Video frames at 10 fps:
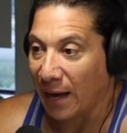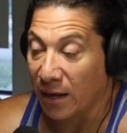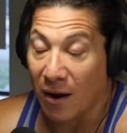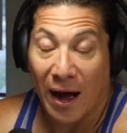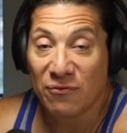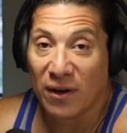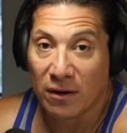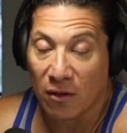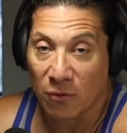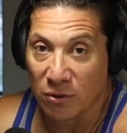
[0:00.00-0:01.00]
I followed
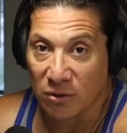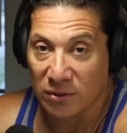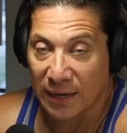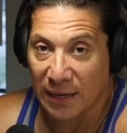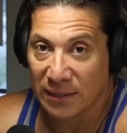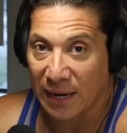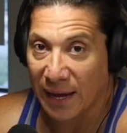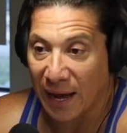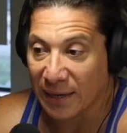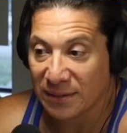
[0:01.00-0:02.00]
all the rules. Like I said,
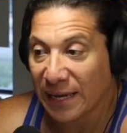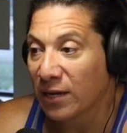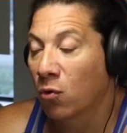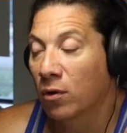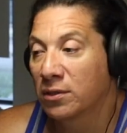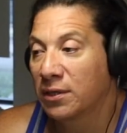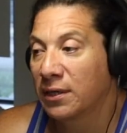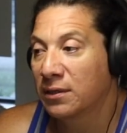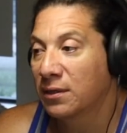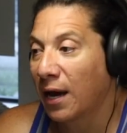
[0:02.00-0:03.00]
I stayed
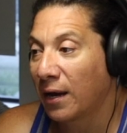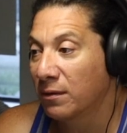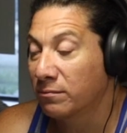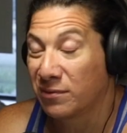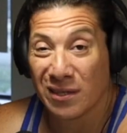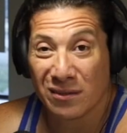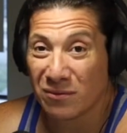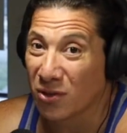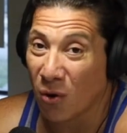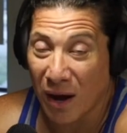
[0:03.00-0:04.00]
quarantined. I
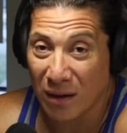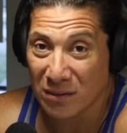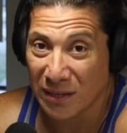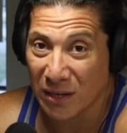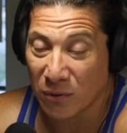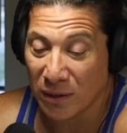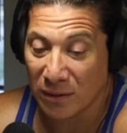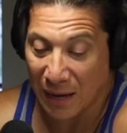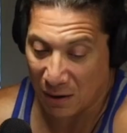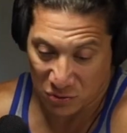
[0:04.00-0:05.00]
didn't go out and see
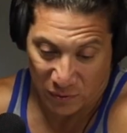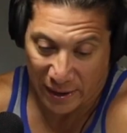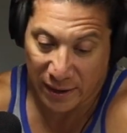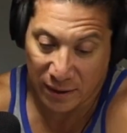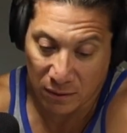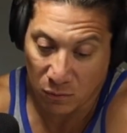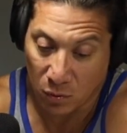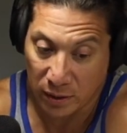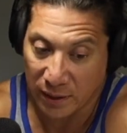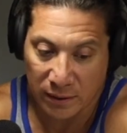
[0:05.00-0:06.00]
anyone. I was right here
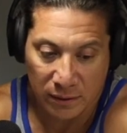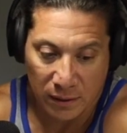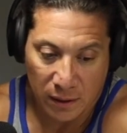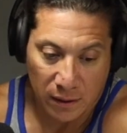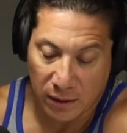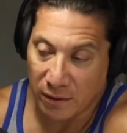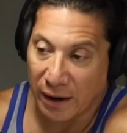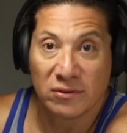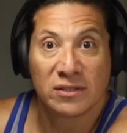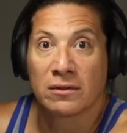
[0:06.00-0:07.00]
working,
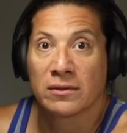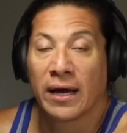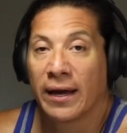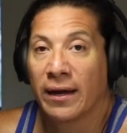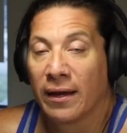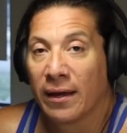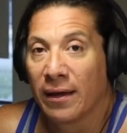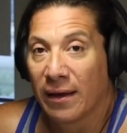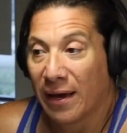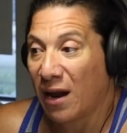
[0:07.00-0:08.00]
every single day,
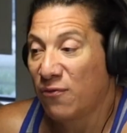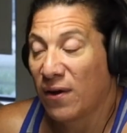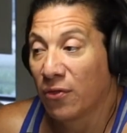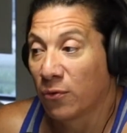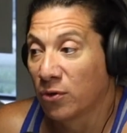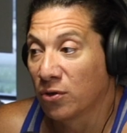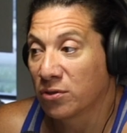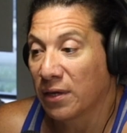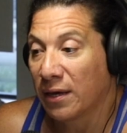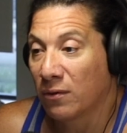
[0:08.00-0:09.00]
and I followed the
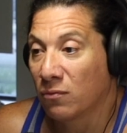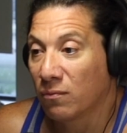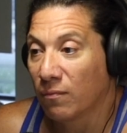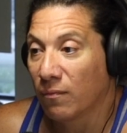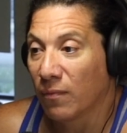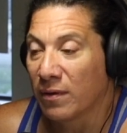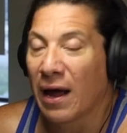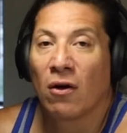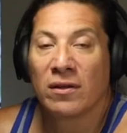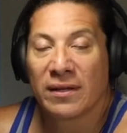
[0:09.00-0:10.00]
rules. And
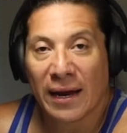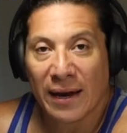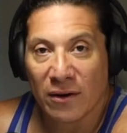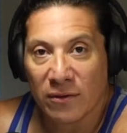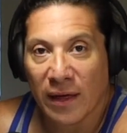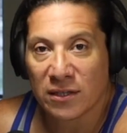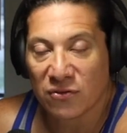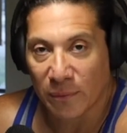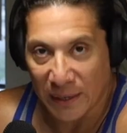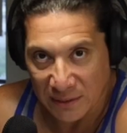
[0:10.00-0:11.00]
not only did I not do that just
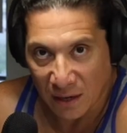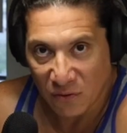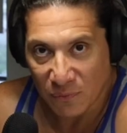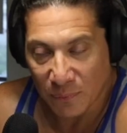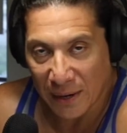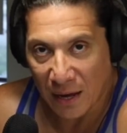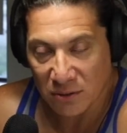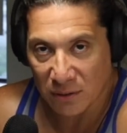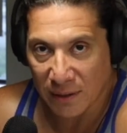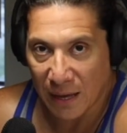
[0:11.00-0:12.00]
for myself, but I
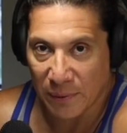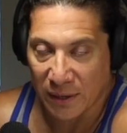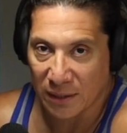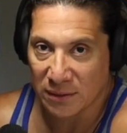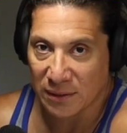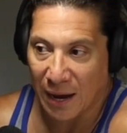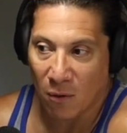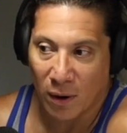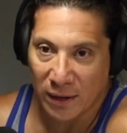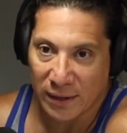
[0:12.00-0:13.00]
also did that because I
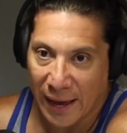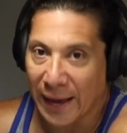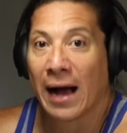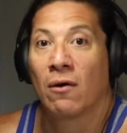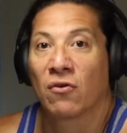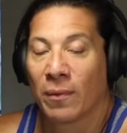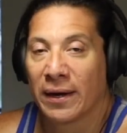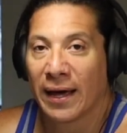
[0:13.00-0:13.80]
wanted to hang out with my